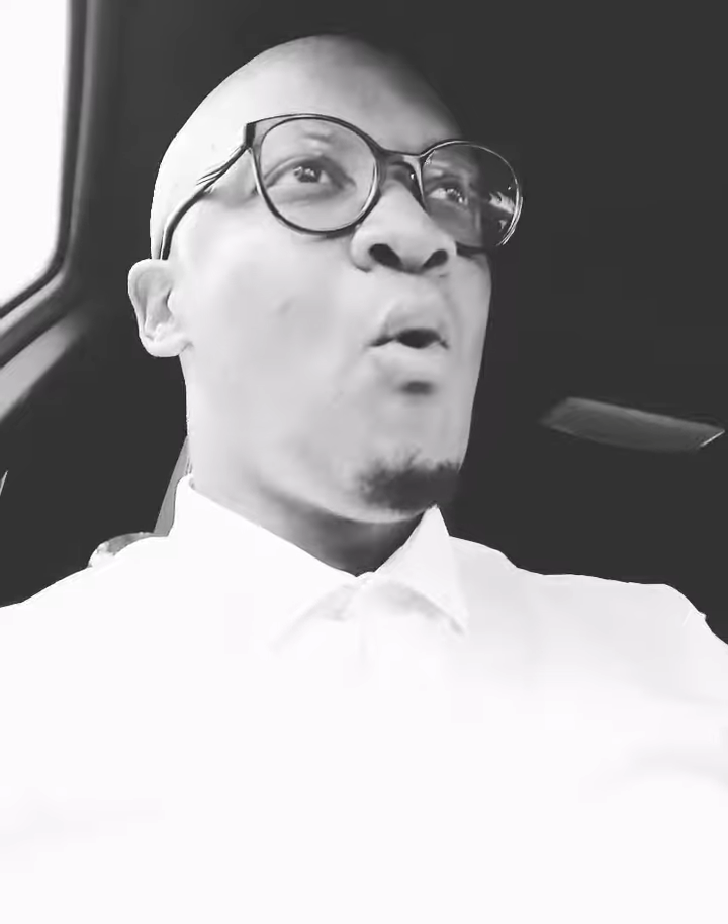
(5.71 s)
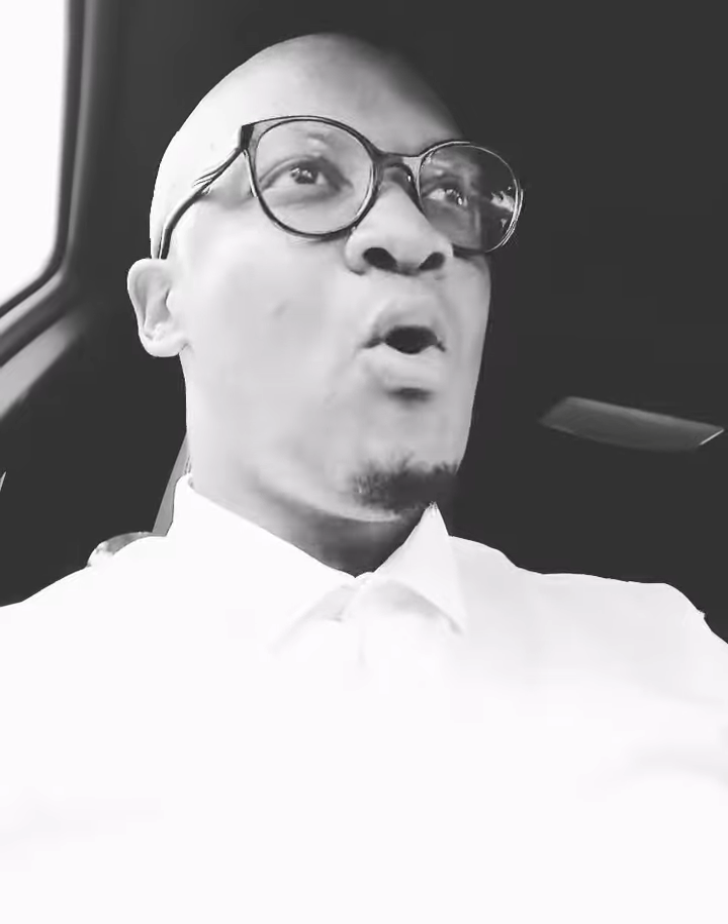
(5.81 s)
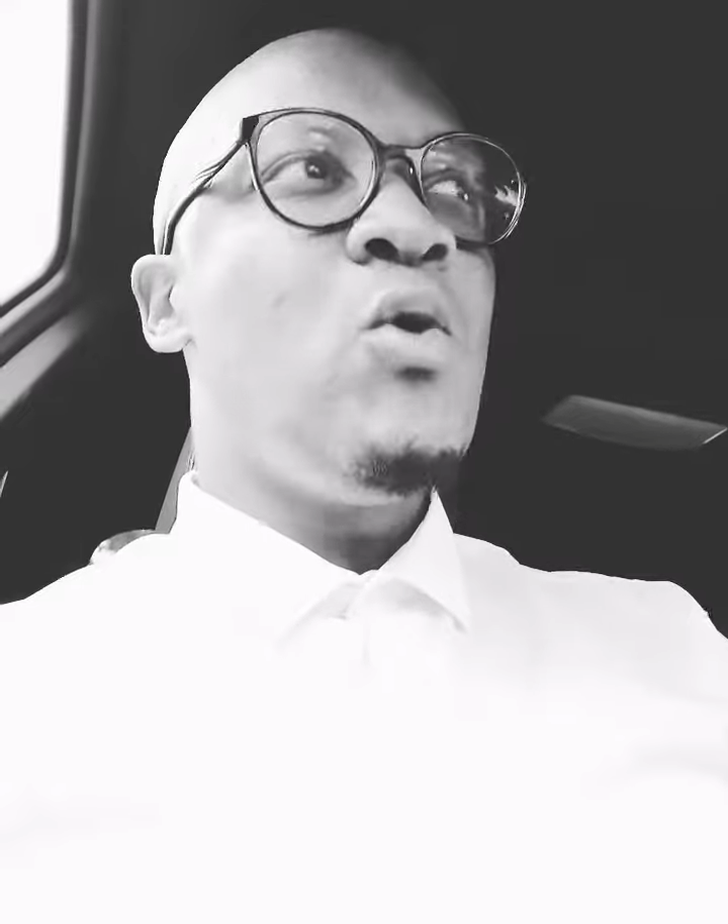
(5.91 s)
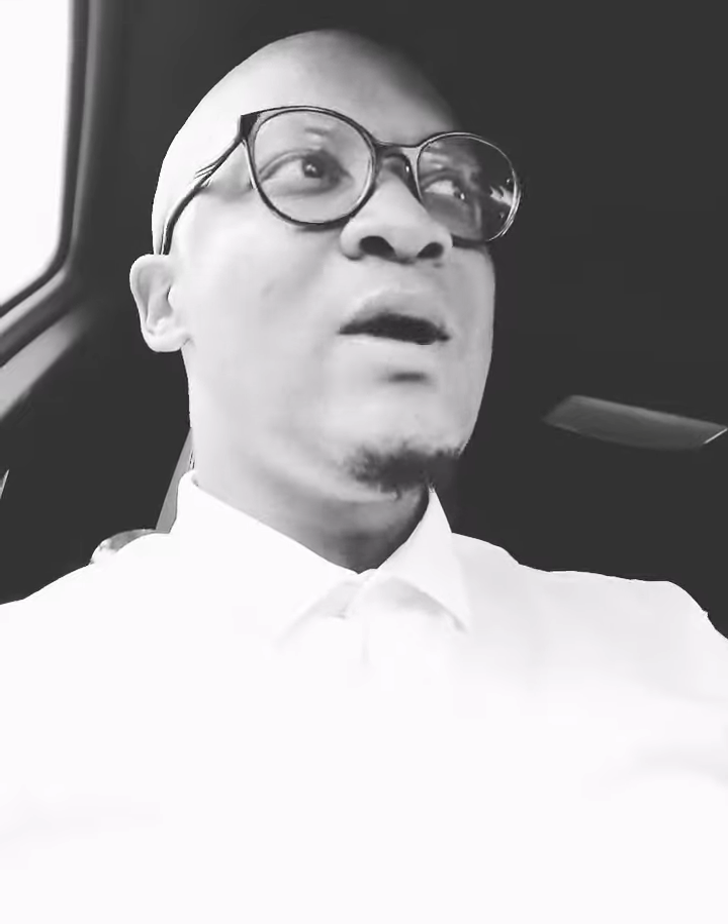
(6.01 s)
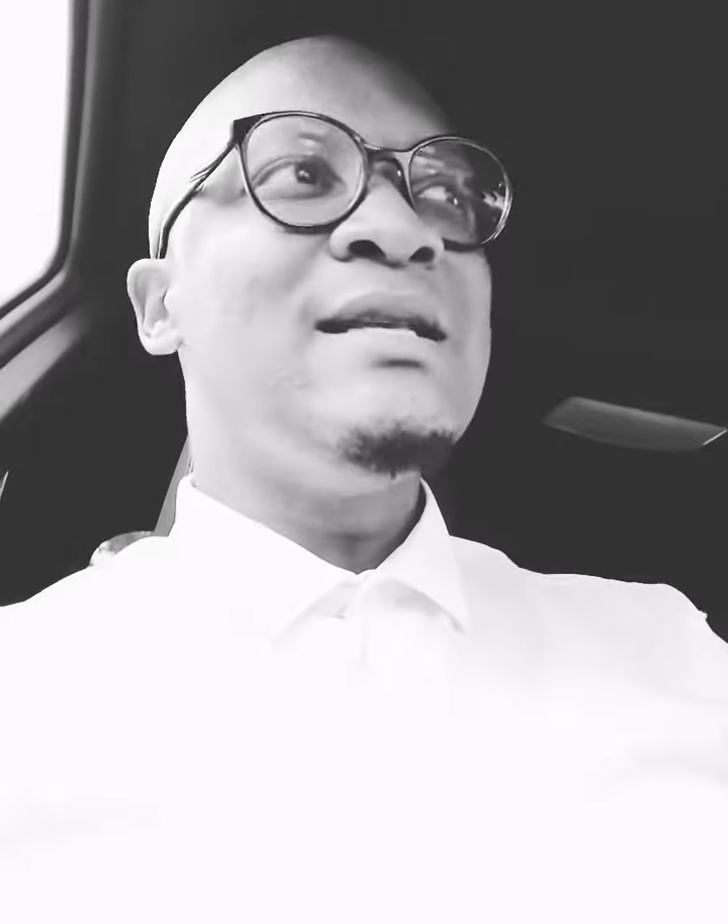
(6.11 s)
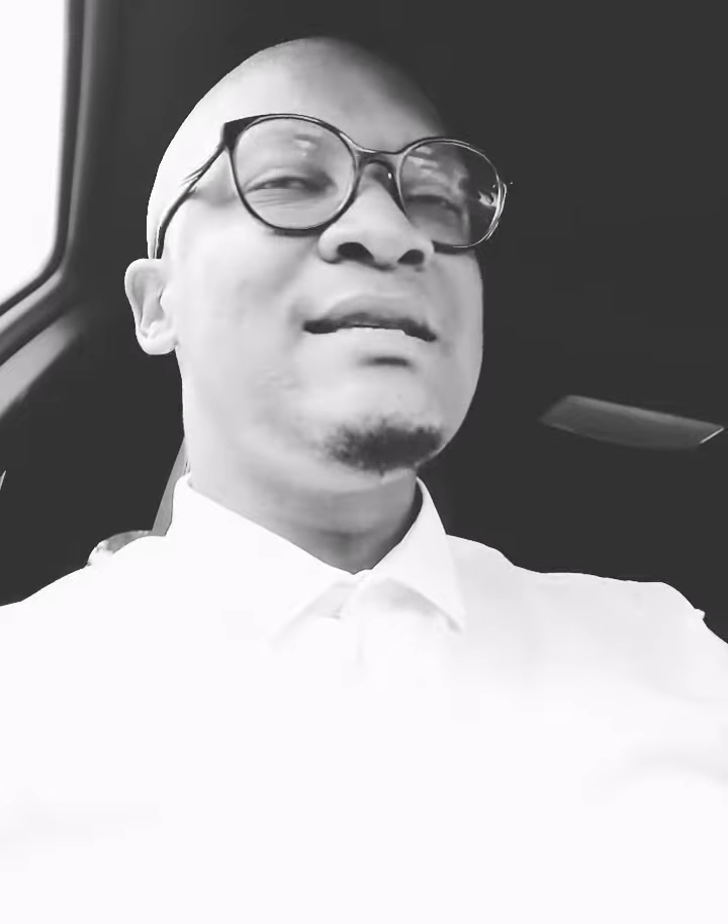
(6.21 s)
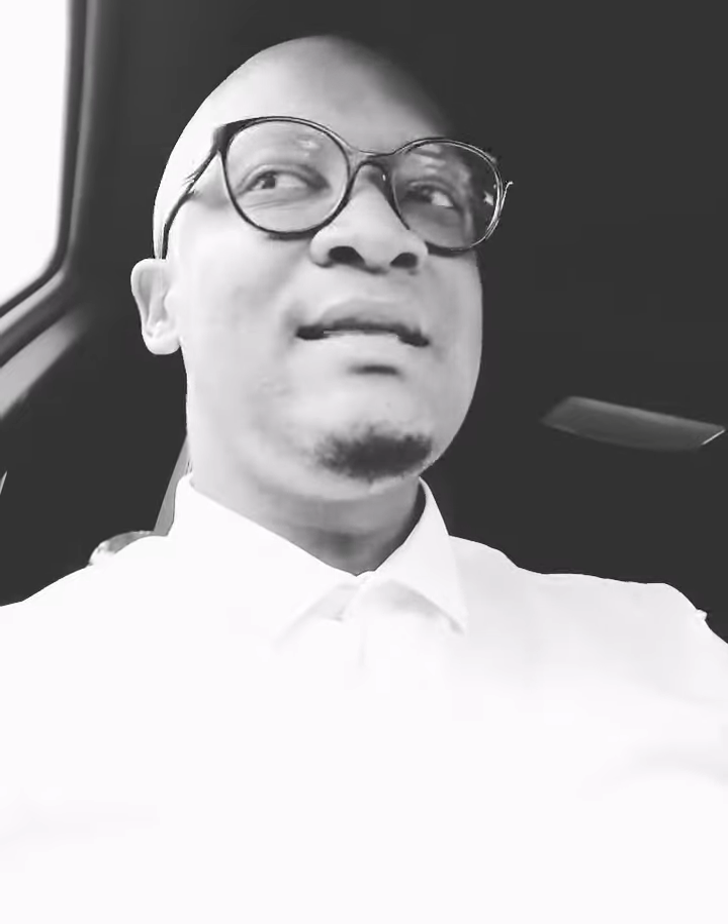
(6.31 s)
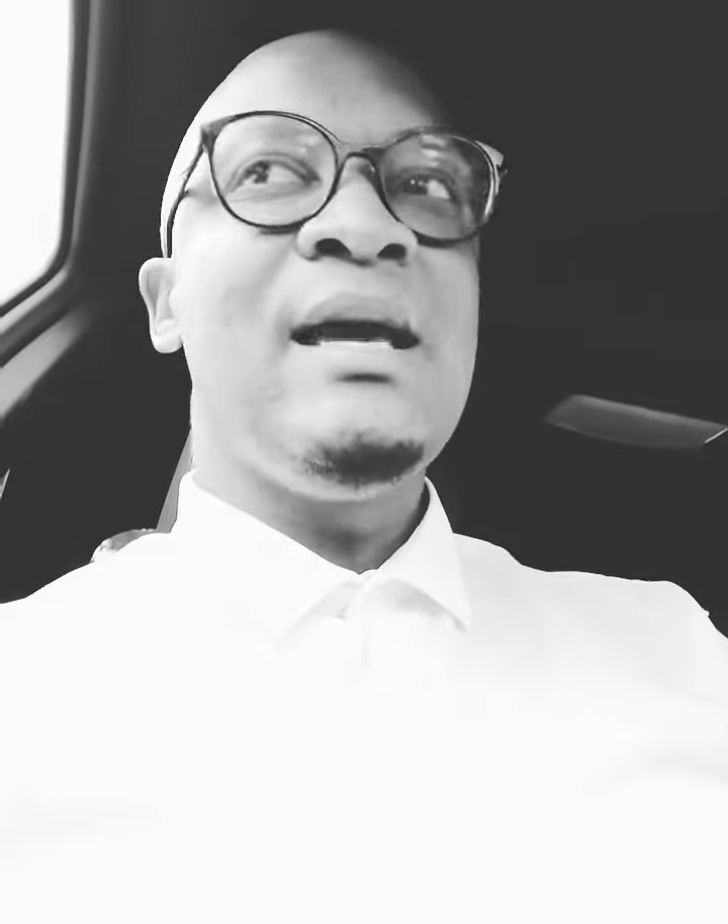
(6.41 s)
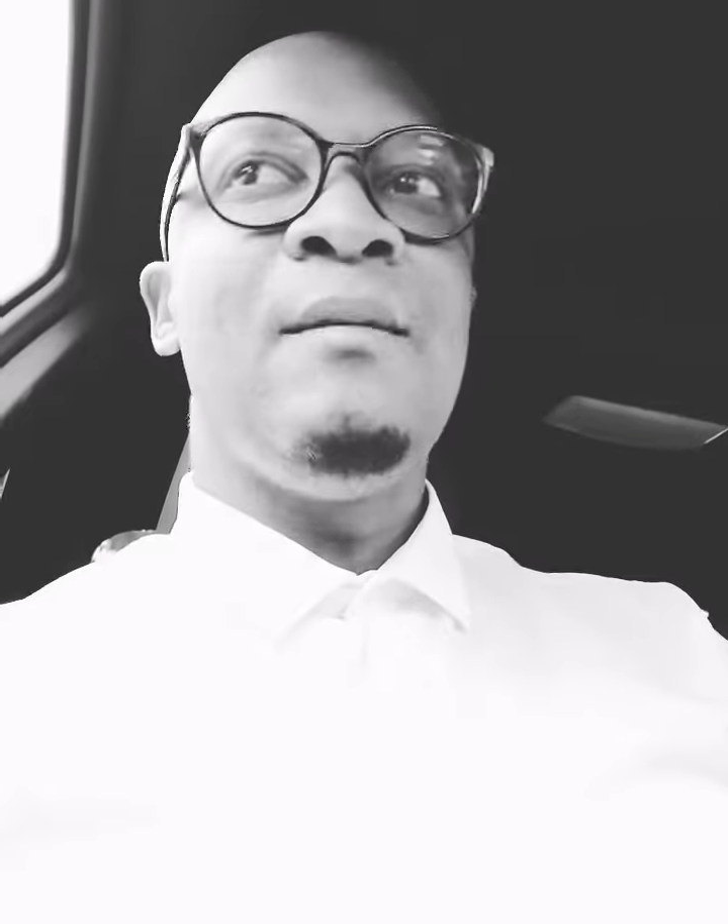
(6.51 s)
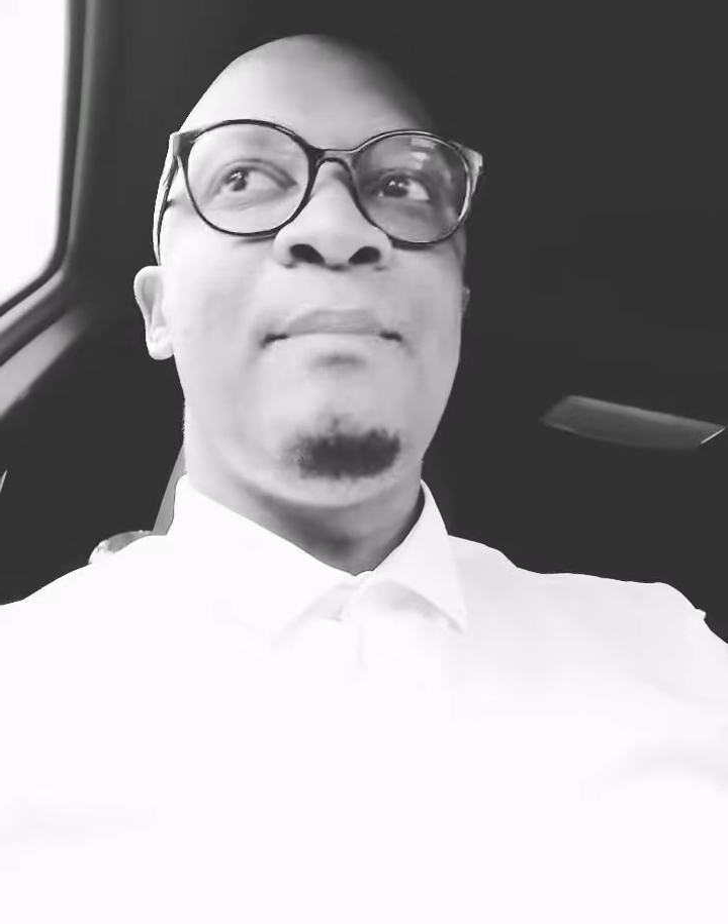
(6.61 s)
always
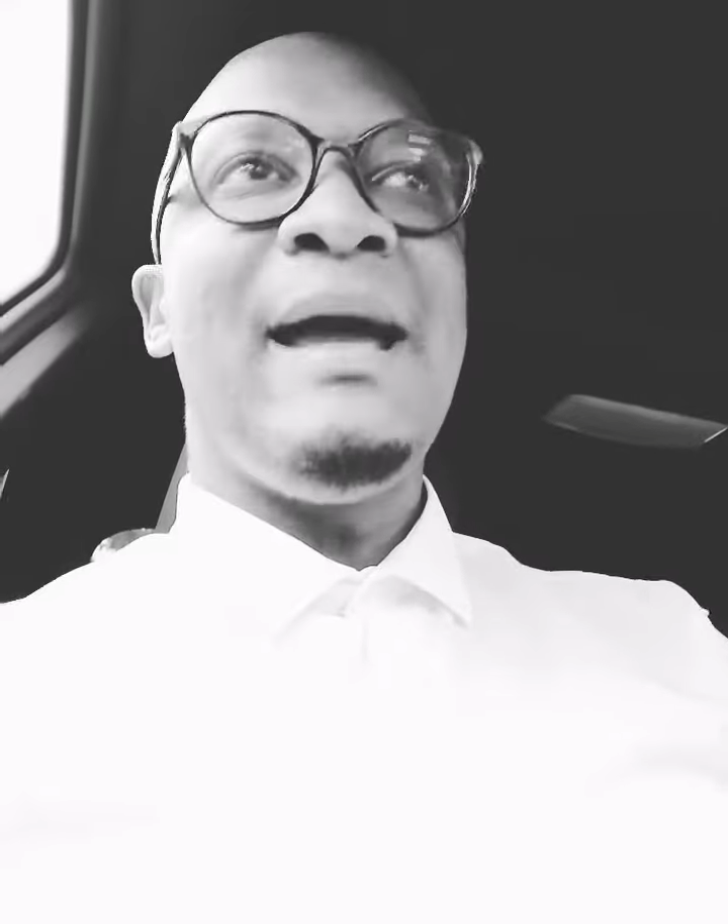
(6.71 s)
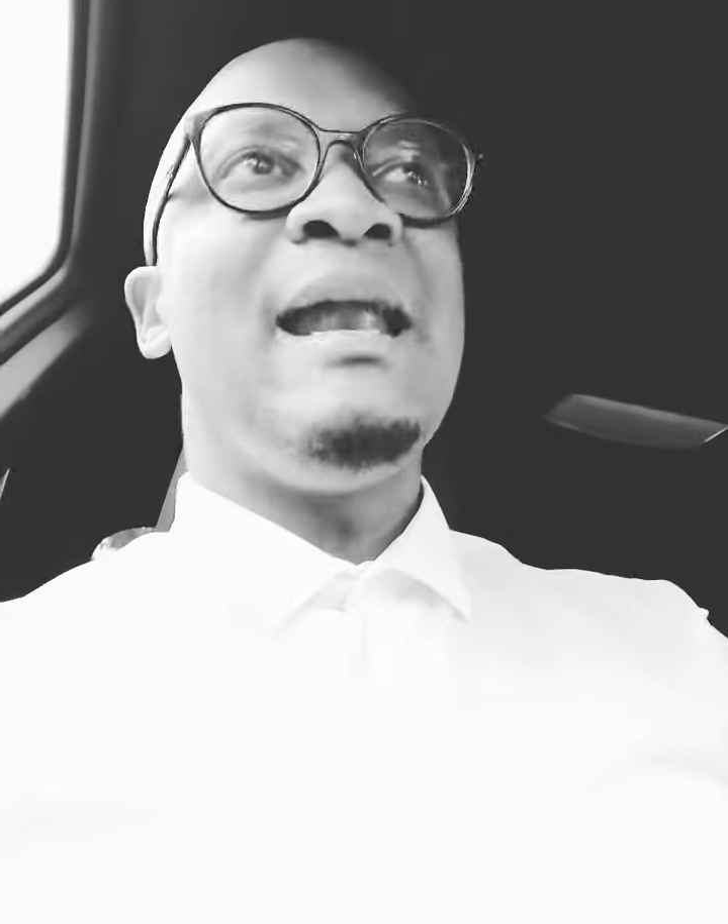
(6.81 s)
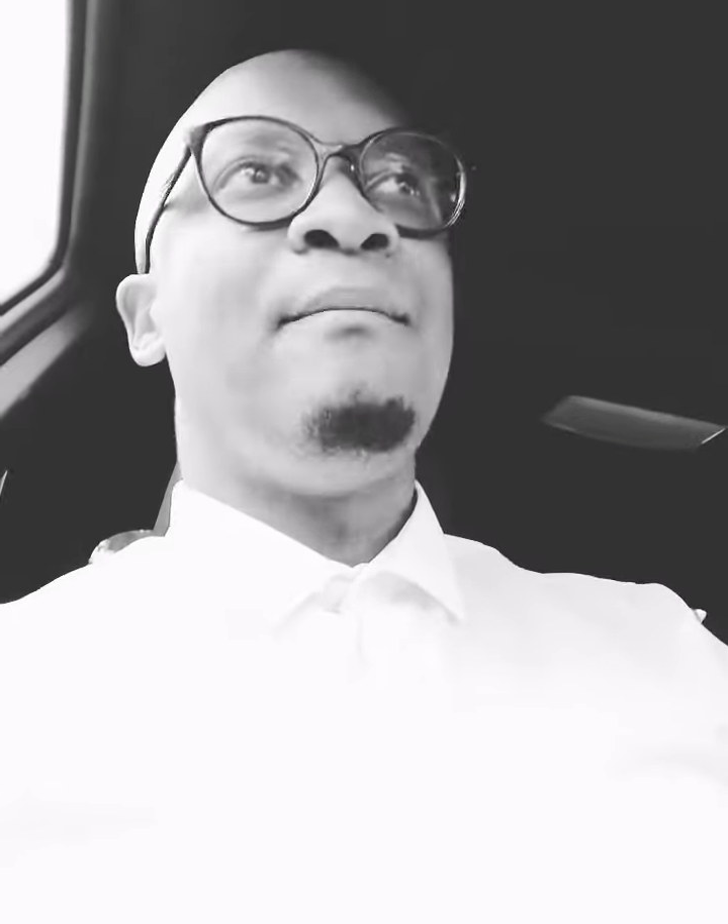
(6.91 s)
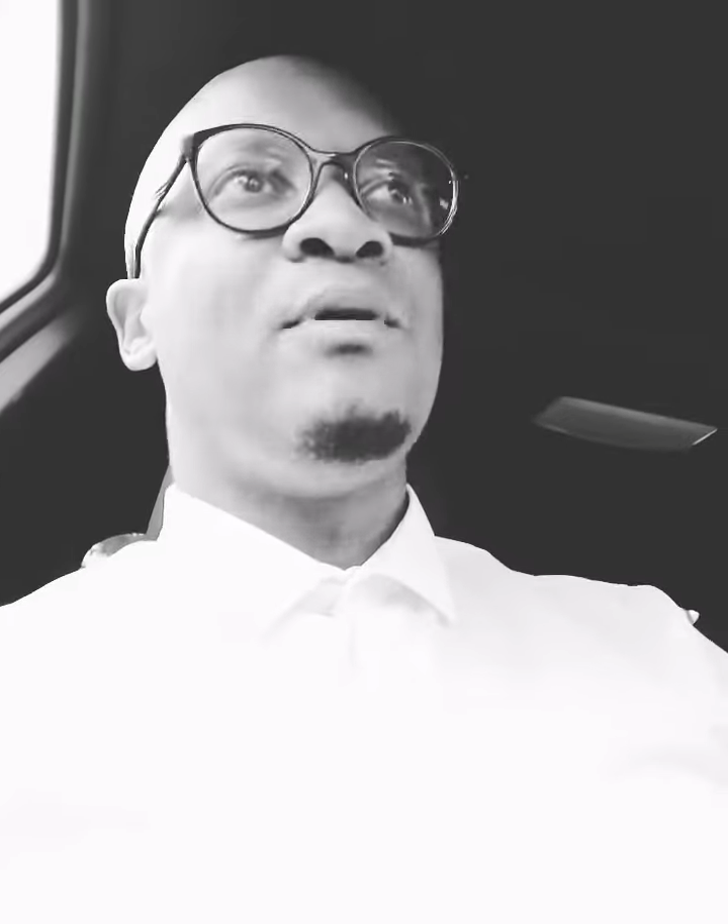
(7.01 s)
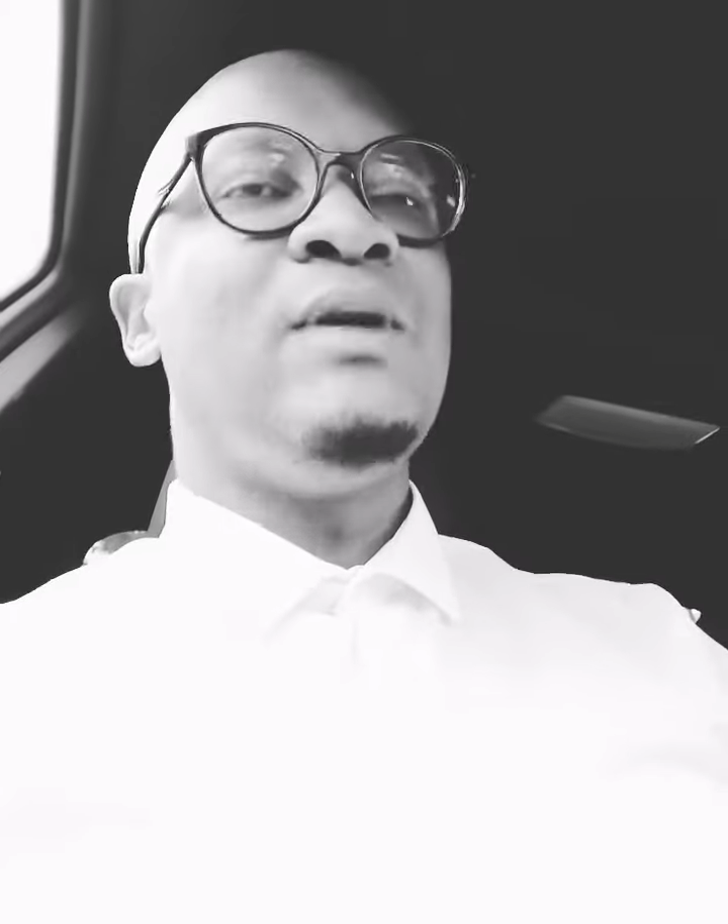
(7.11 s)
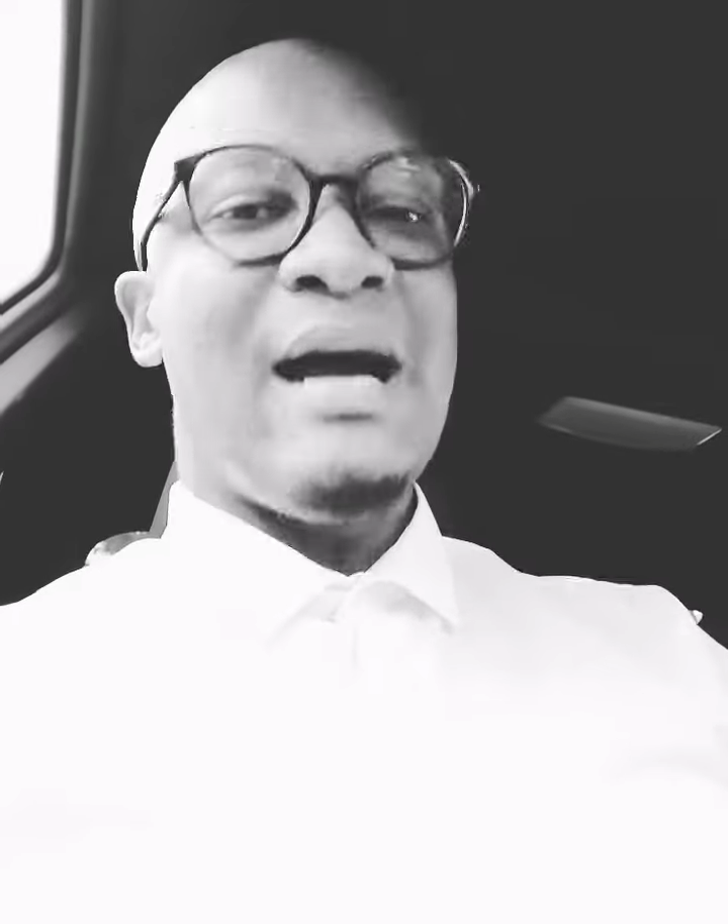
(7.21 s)
think bad about